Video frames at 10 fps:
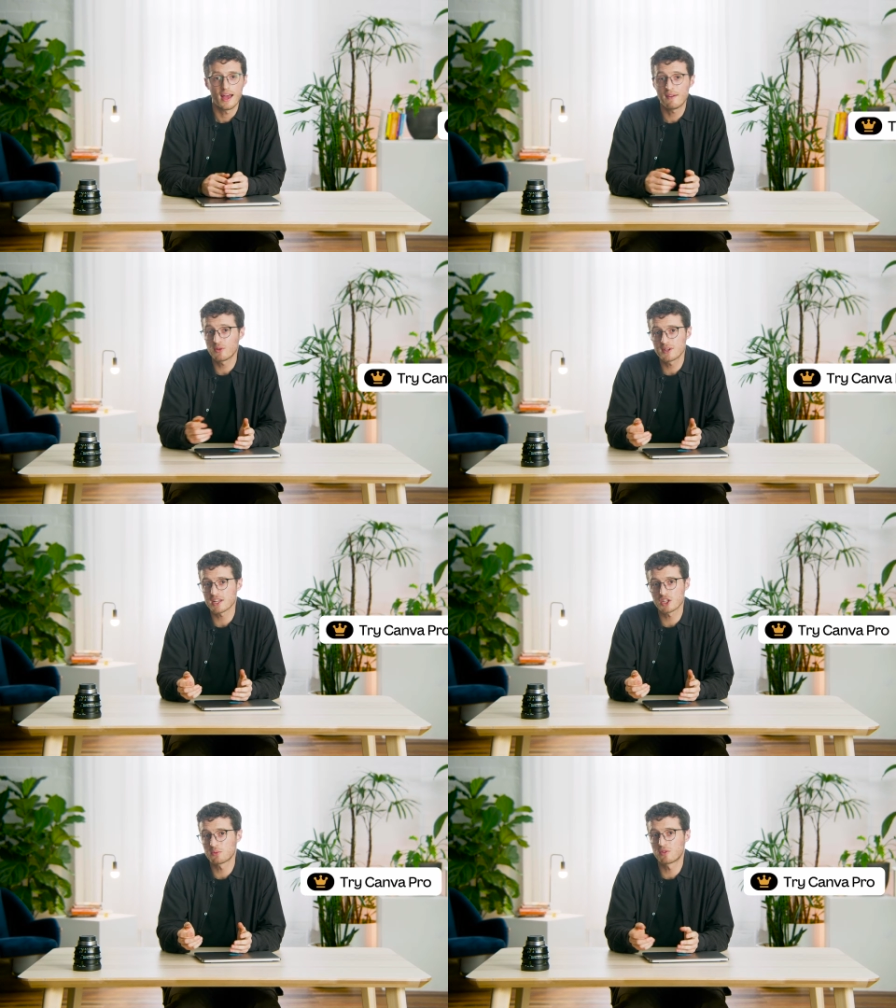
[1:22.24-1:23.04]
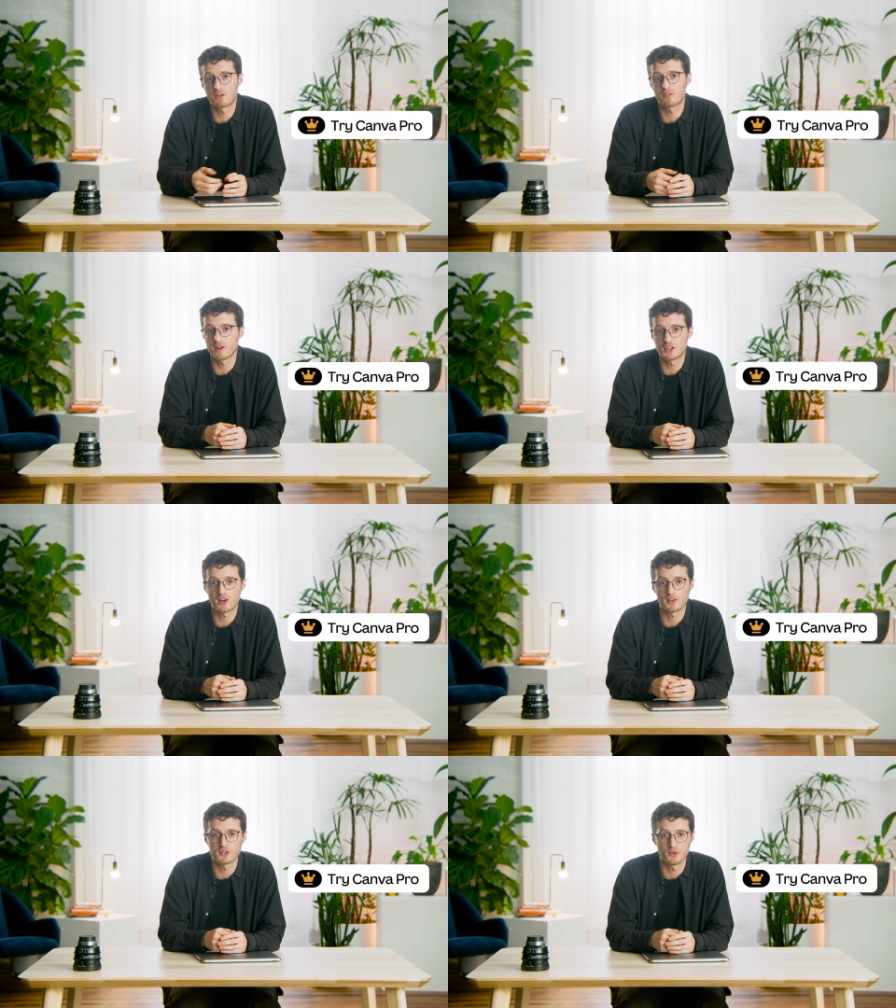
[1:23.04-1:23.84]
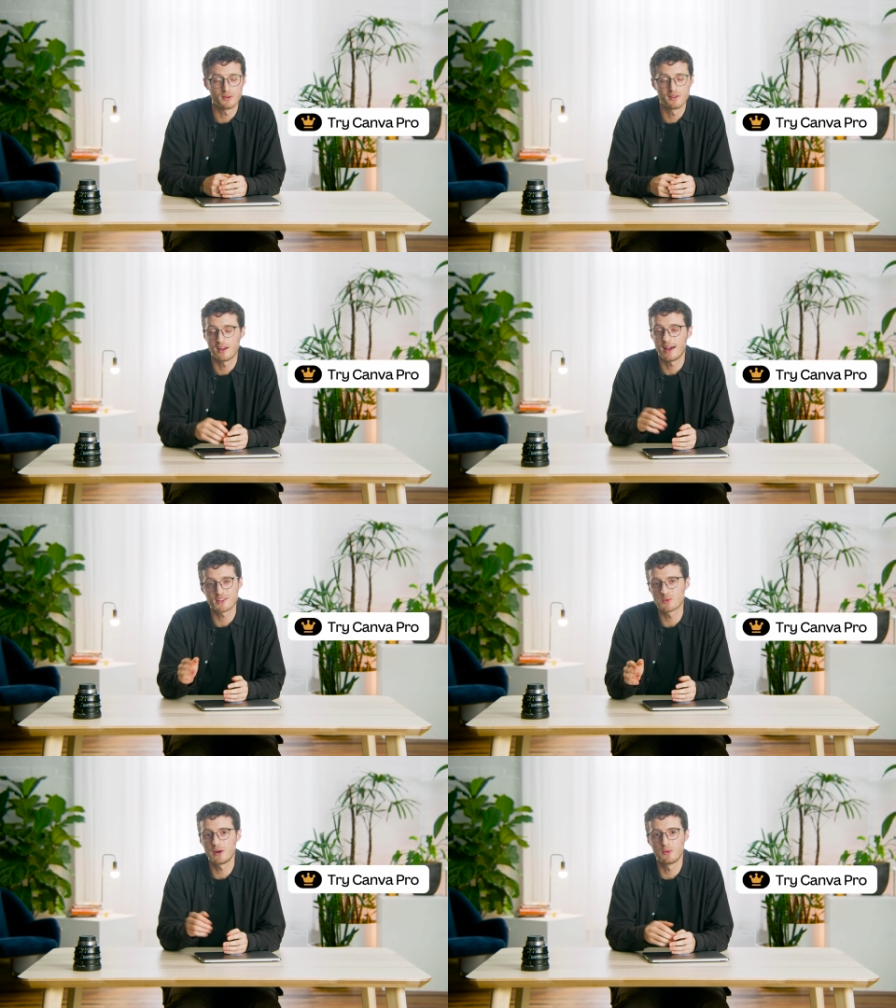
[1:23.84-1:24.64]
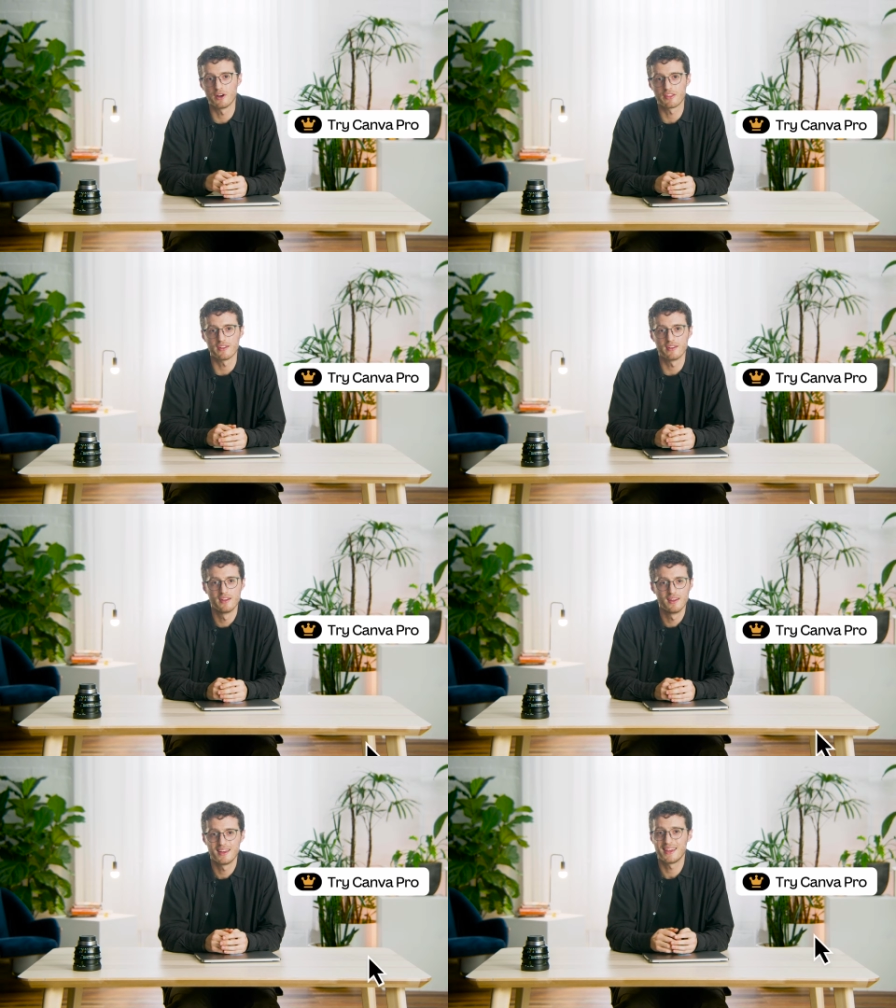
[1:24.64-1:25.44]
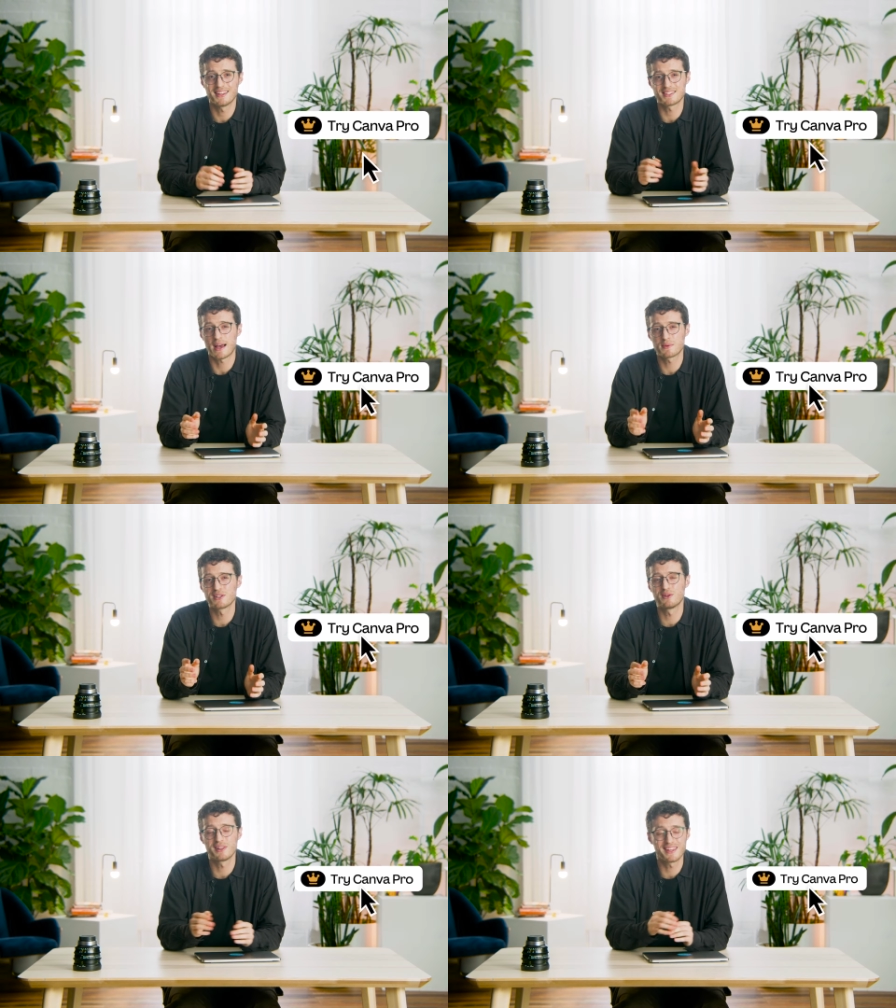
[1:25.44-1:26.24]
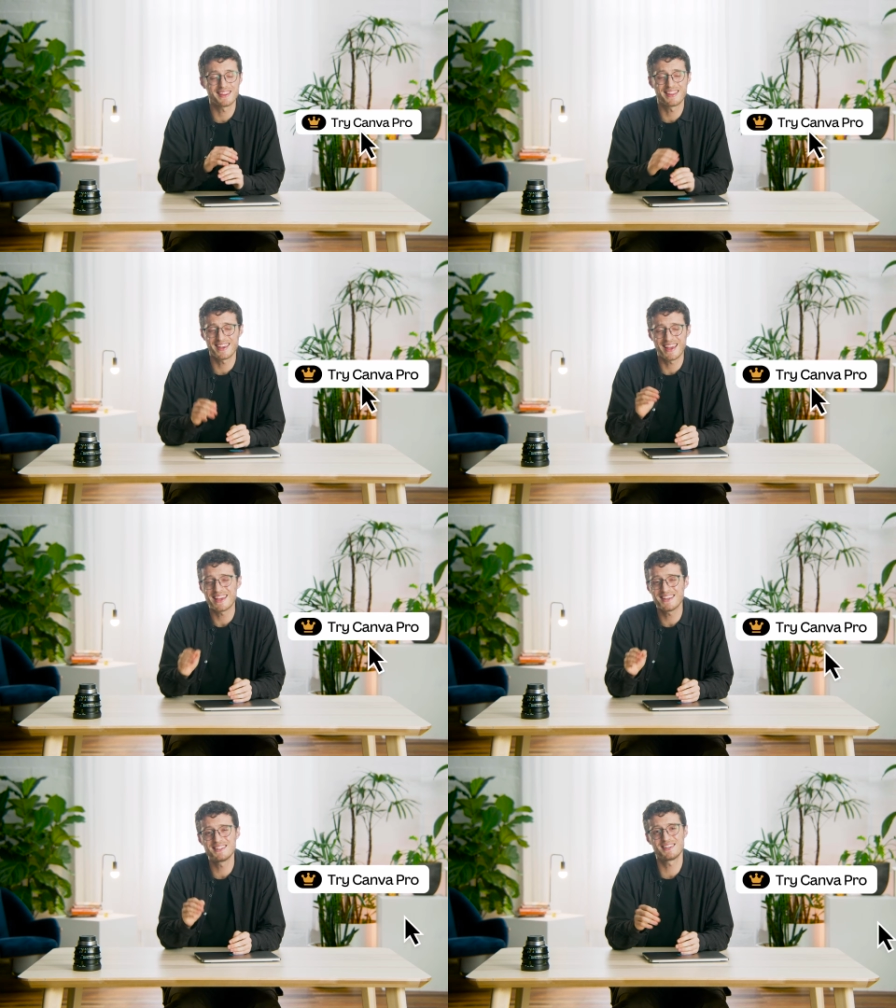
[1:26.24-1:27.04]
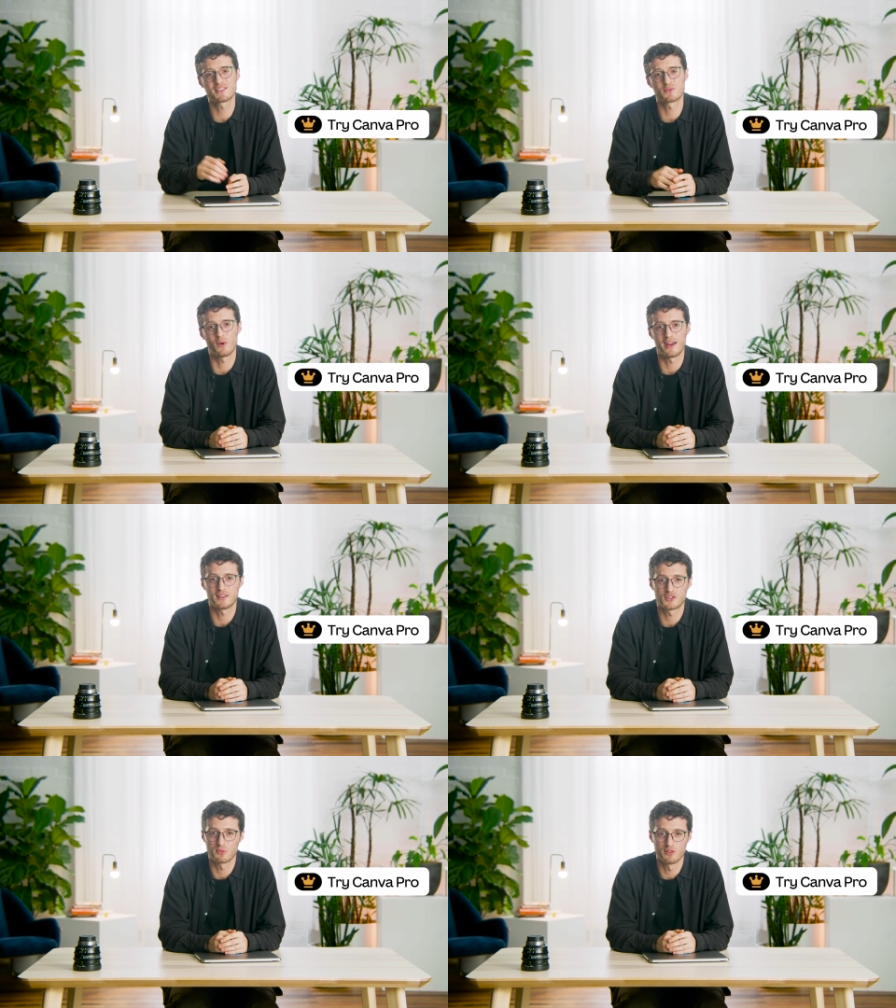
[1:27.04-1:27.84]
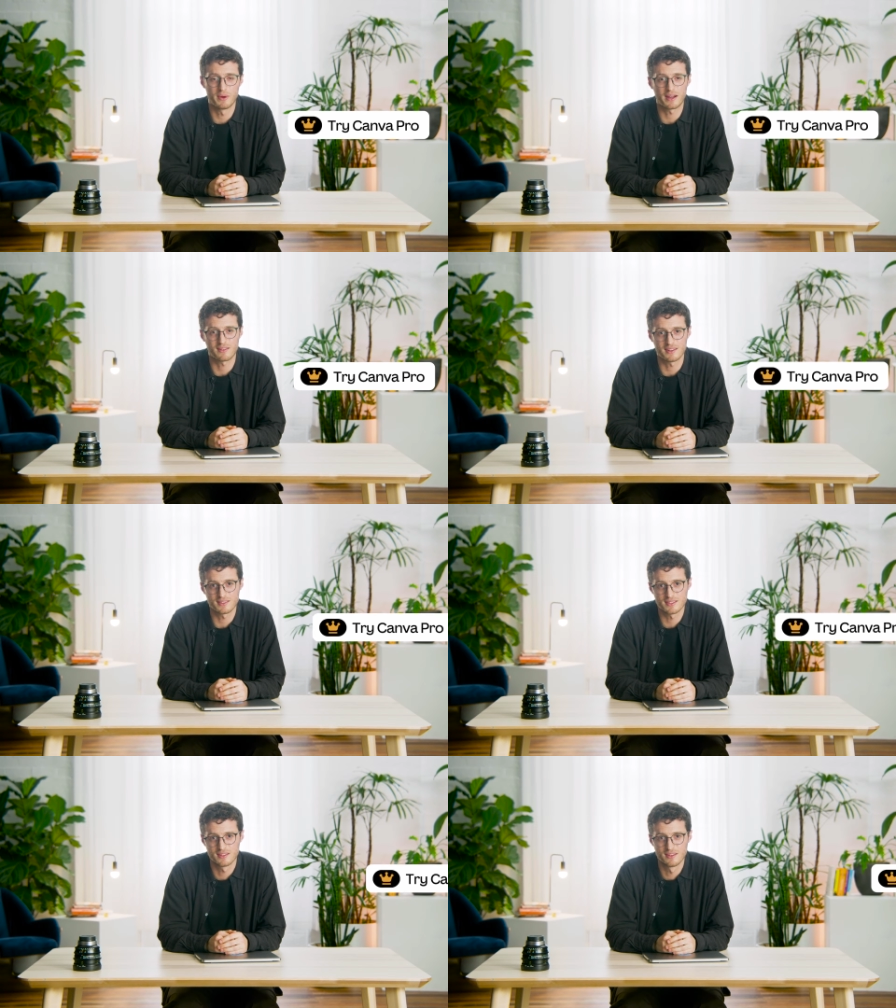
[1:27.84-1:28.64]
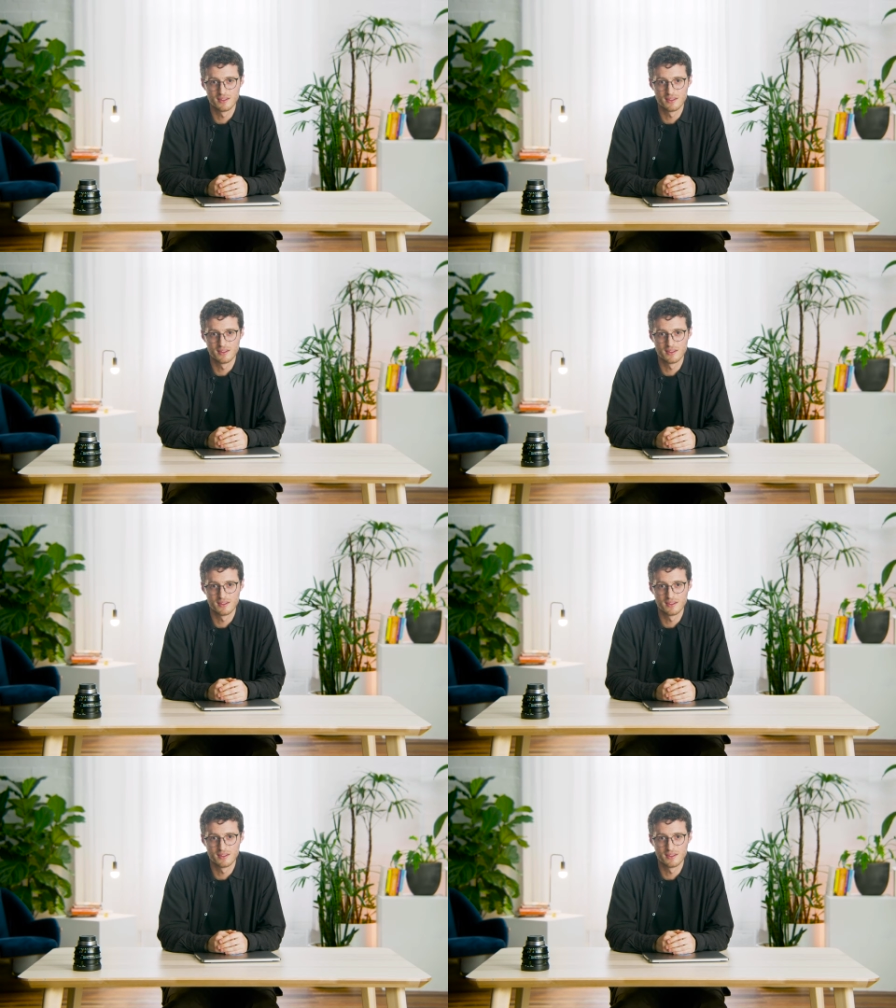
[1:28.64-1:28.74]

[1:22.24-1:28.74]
Everyone is eligible for a free trial too, and it's well worth it. It's absolutely the easiest way to remove backgrounds.